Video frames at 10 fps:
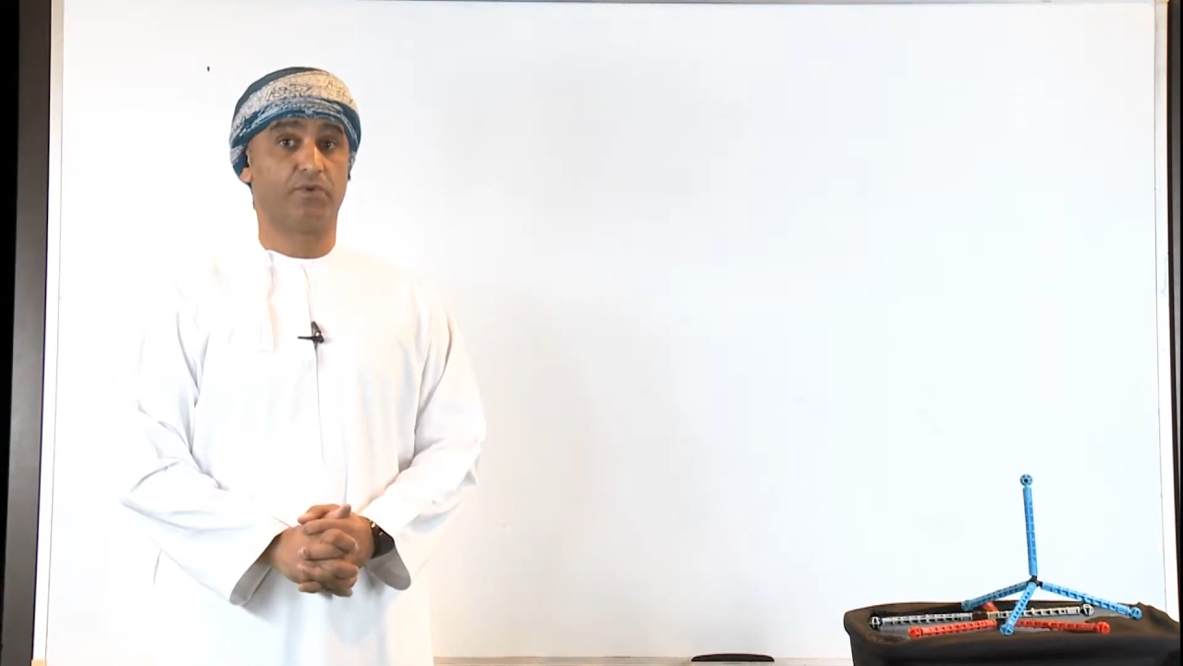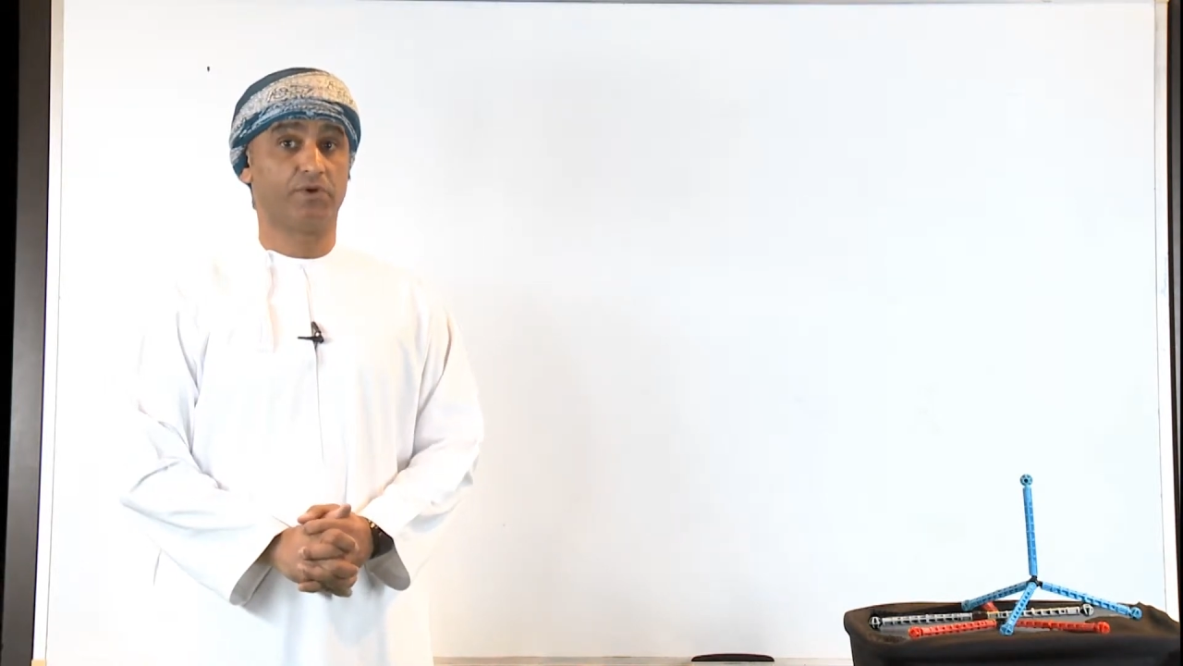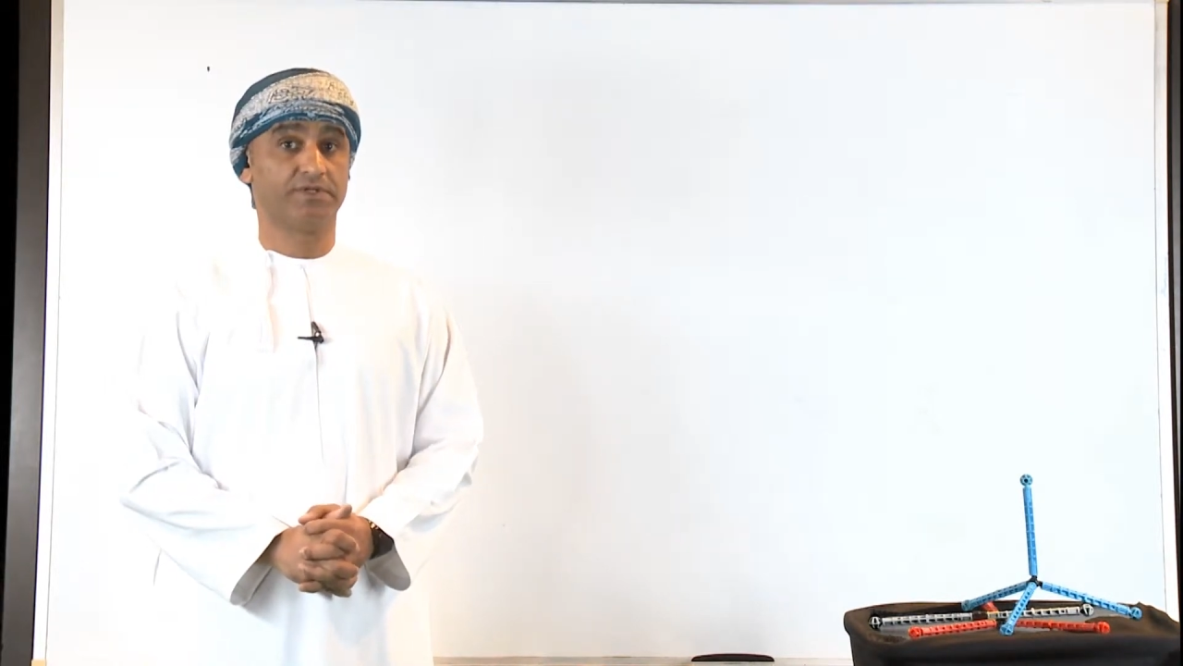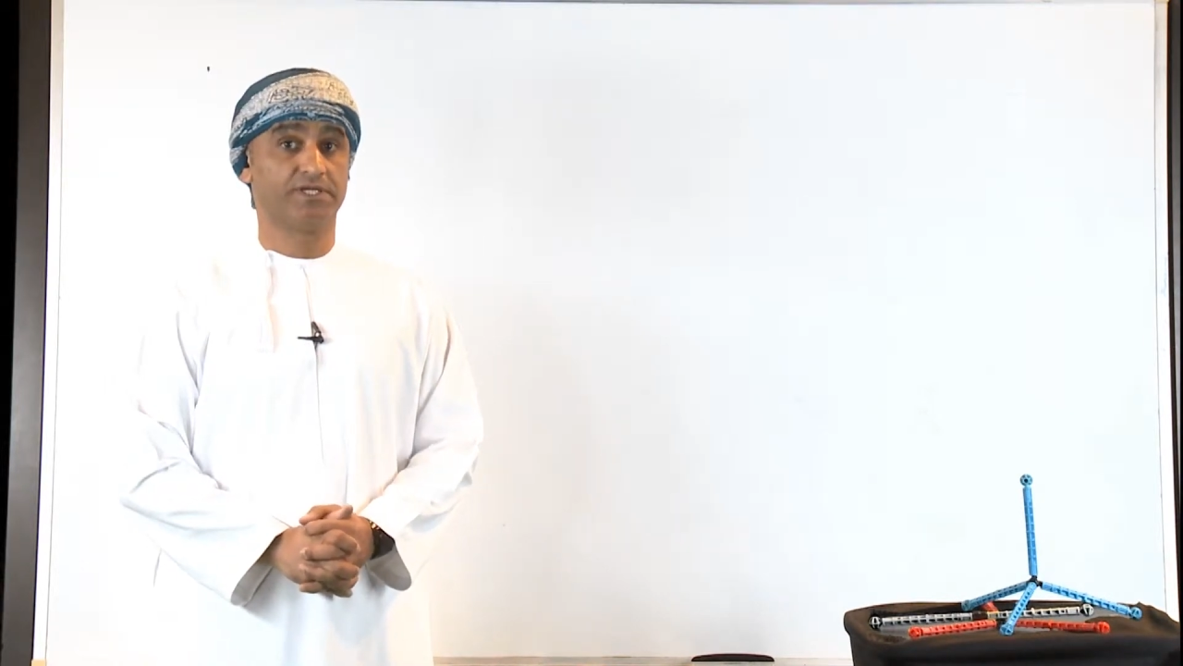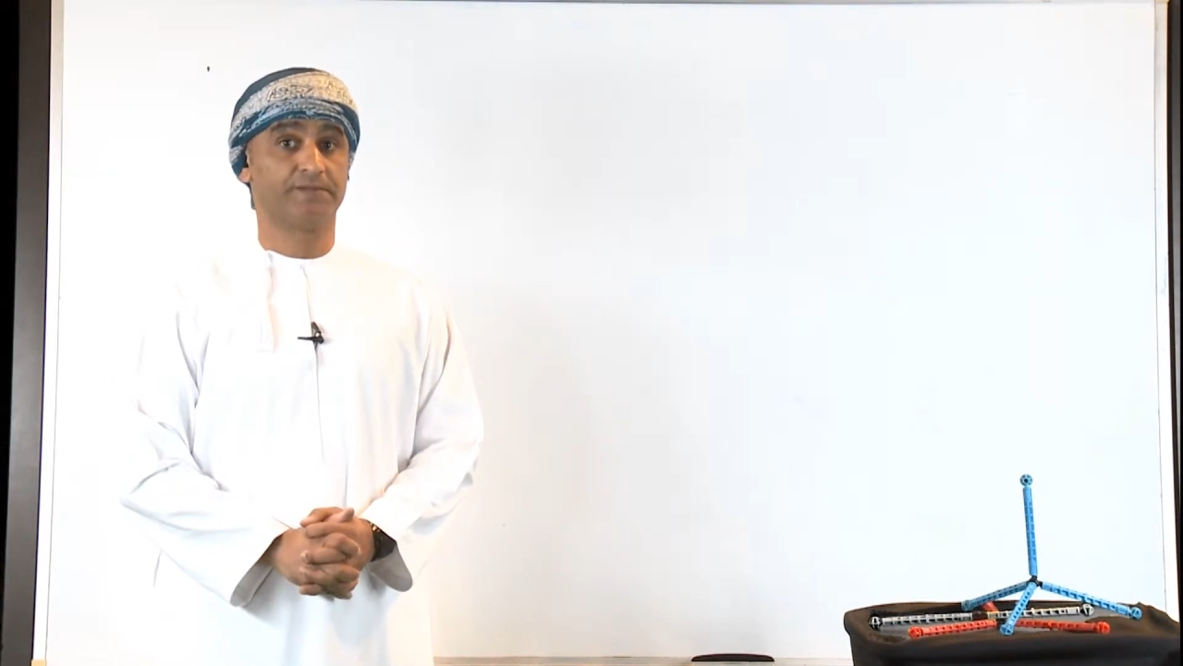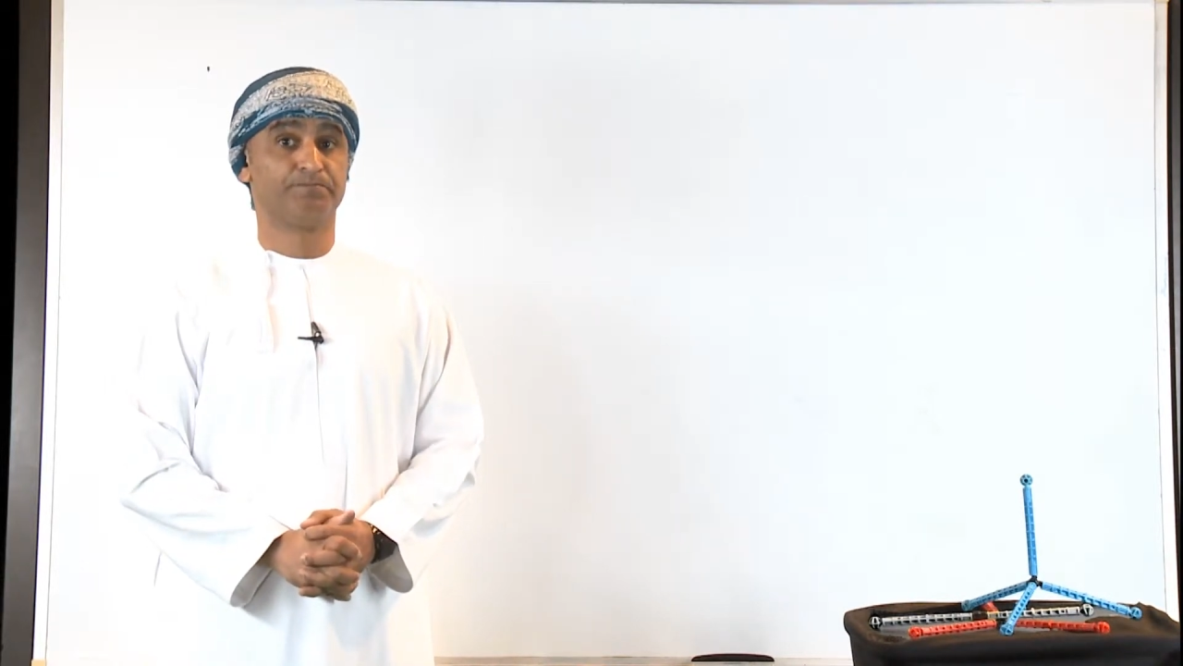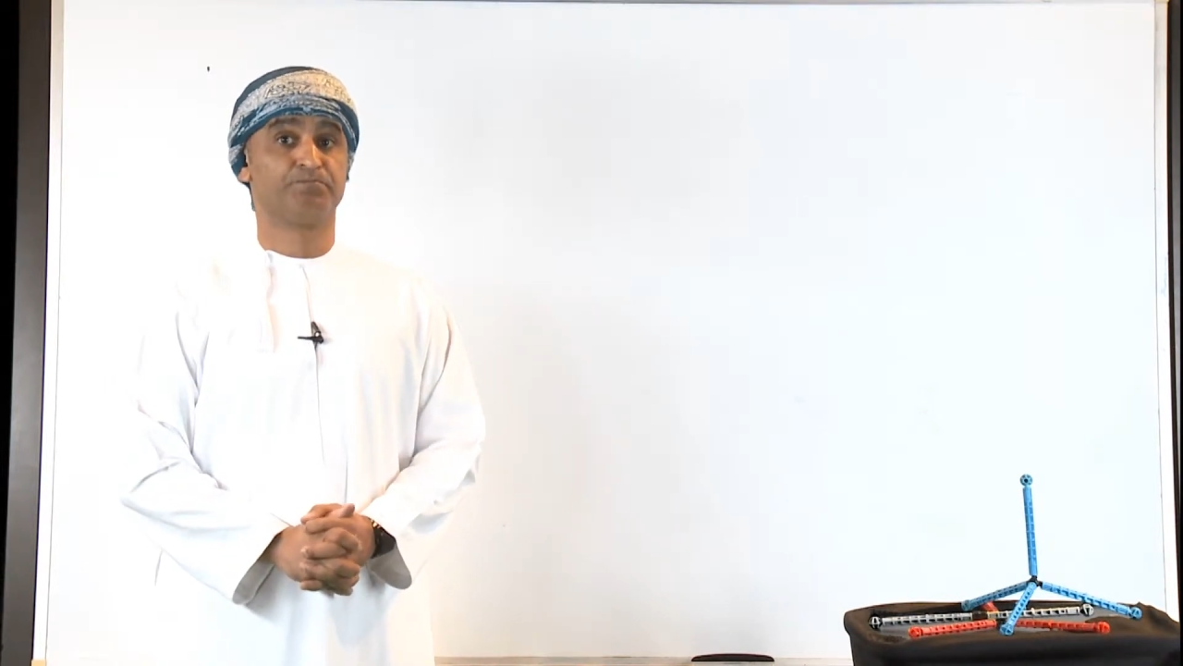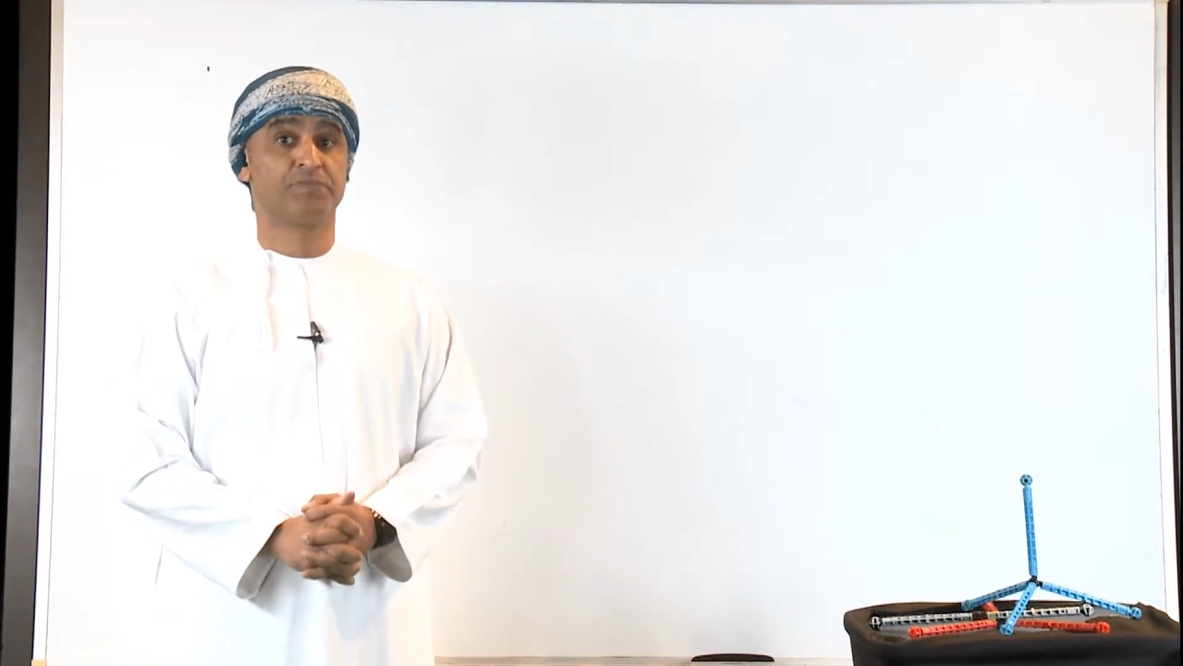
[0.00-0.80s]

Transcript: bonding,